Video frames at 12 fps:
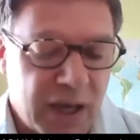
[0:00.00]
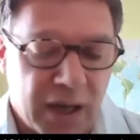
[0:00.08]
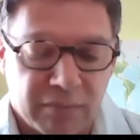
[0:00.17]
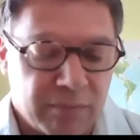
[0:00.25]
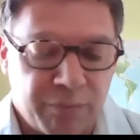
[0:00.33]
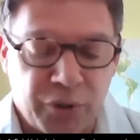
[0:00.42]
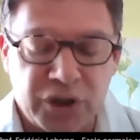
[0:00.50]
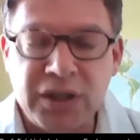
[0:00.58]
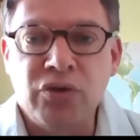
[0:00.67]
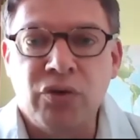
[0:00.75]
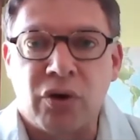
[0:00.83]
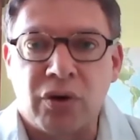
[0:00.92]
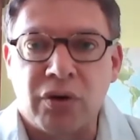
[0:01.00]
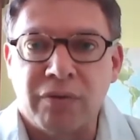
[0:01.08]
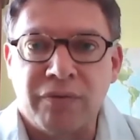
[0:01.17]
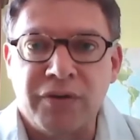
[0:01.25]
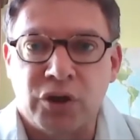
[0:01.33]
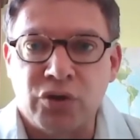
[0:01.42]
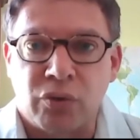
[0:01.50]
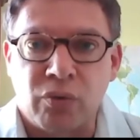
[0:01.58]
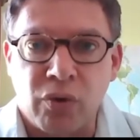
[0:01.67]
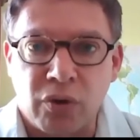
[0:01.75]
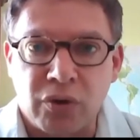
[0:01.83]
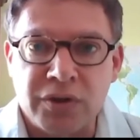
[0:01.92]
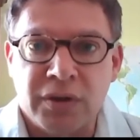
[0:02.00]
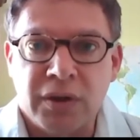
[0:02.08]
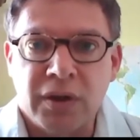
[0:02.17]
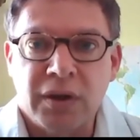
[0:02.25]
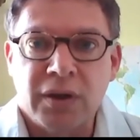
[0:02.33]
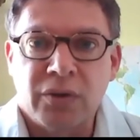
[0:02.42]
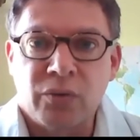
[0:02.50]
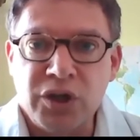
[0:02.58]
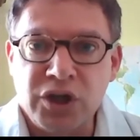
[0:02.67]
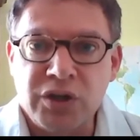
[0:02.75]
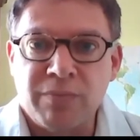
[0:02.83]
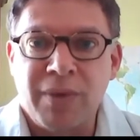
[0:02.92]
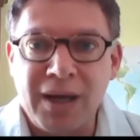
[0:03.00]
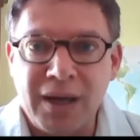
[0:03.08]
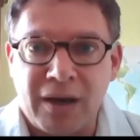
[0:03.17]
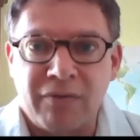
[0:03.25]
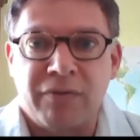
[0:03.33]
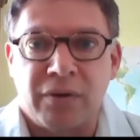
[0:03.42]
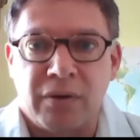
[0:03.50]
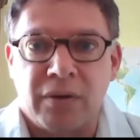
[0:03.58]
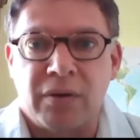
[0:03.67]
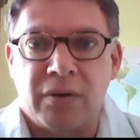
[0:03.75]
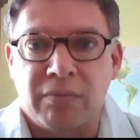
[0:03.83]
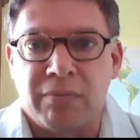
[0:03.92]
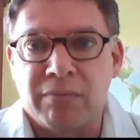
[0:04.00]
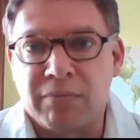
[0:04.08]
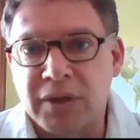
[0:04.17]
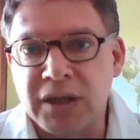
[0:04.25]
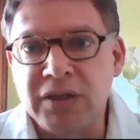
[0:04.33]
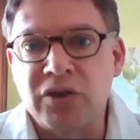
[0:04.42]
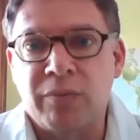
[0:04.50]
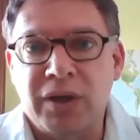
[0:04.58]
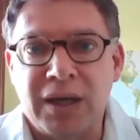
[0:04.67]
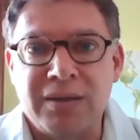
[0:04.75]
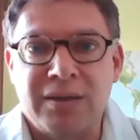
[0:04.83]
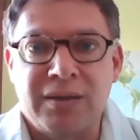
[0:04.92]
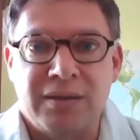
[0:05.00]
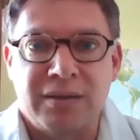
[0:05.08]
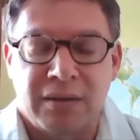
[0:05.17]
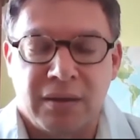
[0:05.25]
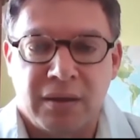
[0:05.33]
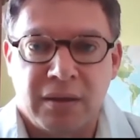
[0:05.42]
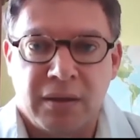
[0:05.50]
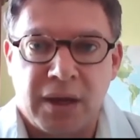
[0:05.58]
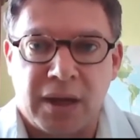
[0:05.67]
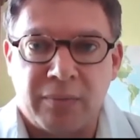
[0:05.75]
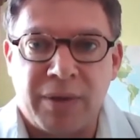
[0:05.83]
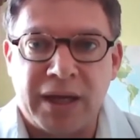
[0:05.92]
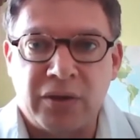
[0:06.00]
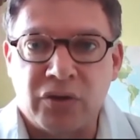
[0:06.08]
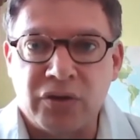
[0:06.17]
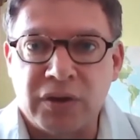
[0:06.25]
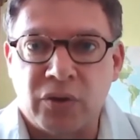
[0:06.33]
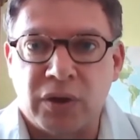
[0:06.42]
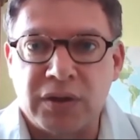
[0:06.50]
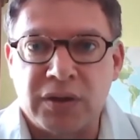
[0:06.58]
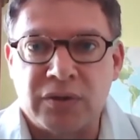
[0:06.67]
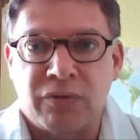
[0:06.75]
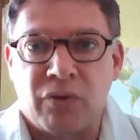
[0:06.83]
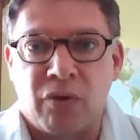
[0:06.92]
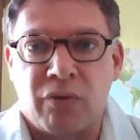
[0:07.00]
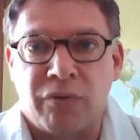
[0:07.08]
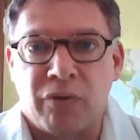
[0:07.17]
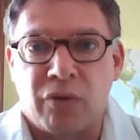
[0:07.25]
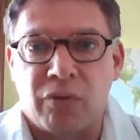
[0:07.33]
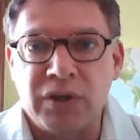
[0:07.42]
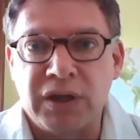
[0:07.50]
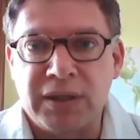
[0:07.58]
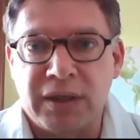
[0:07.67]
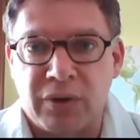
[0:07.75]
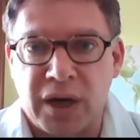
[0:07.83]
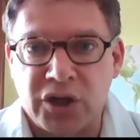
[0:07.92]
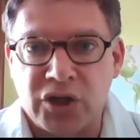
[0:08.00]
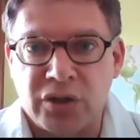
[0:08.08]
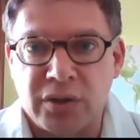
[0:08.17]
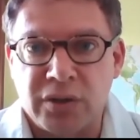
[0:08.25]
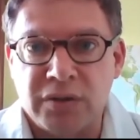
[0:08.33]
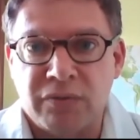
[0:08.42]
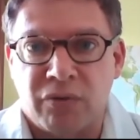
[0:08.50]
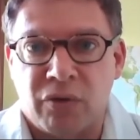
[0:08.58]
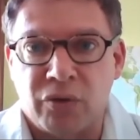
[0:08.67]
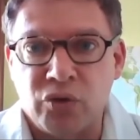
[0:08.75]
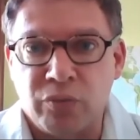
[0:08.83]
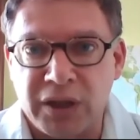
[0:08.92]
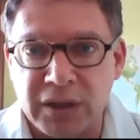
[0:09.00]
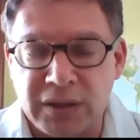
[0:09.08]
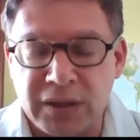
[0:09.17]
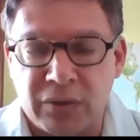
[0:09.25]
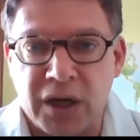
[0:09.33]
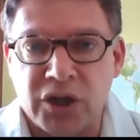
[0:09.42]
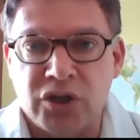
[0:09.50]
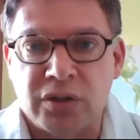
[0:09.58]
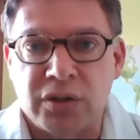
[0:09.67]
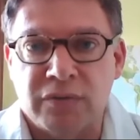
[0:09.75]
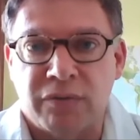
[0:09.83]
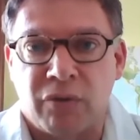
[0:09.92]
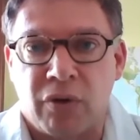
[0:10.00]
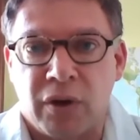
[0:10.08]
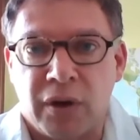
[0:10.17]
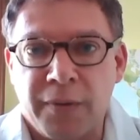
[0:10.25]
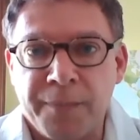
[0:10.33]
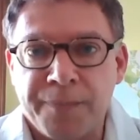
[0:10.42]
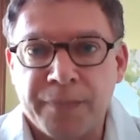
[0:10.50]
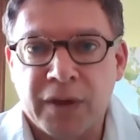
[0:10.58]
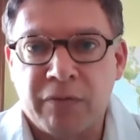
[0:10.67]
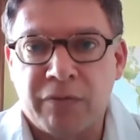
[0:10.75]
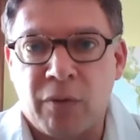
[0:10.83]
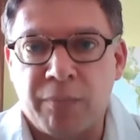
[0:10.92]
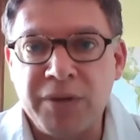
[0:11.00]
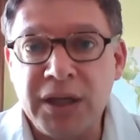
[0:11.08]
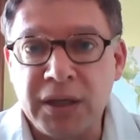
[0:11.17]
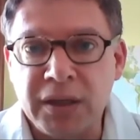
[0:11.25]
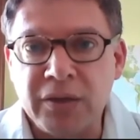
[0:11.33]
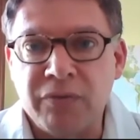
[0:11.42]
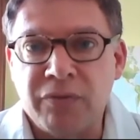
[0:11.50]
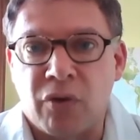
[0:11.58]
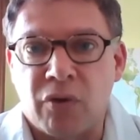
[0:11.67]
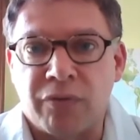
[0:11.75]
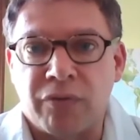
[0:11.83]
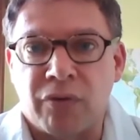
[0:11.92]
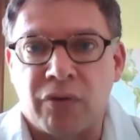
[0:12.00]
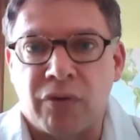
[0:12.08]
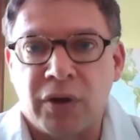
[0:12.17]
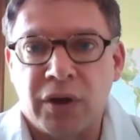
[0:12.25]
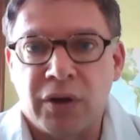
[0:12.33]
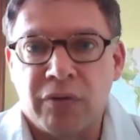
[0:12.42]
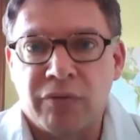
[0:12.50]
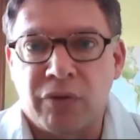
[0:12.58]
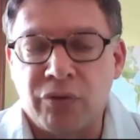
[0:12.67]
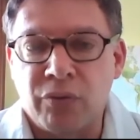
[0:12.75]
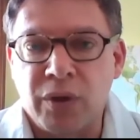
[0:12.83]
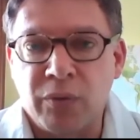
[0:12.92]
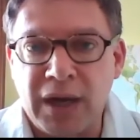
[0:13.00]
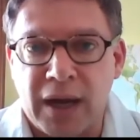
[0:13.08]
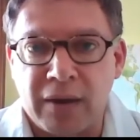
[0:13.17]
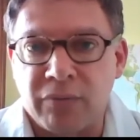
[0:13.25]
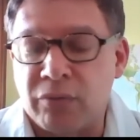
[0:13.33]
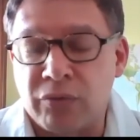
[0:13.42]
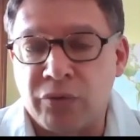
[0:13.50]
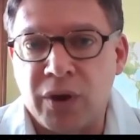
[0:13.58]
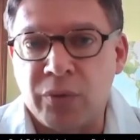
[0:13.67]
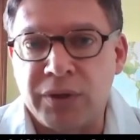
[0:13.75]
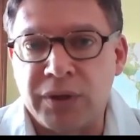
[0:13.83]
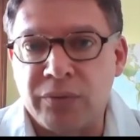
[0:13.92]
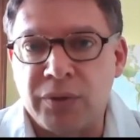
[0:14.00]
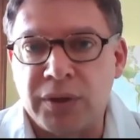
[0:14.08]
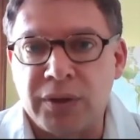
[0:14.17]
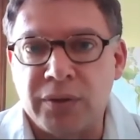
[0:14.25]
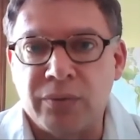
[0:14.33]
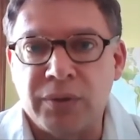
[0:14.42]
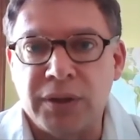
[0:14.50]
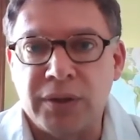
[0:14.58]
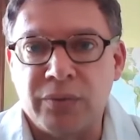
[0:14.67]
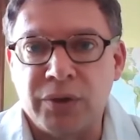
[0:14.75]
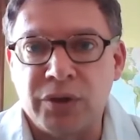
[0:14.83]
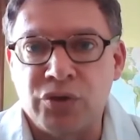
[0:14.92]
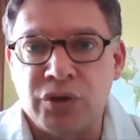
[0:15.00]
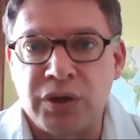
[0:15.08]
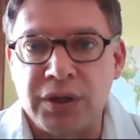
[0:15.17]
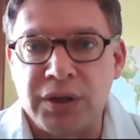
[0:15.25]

particular virtual worlds, which may have in some cases had bad consequences for real interactions, for human interactions, for meaning, for the way we usually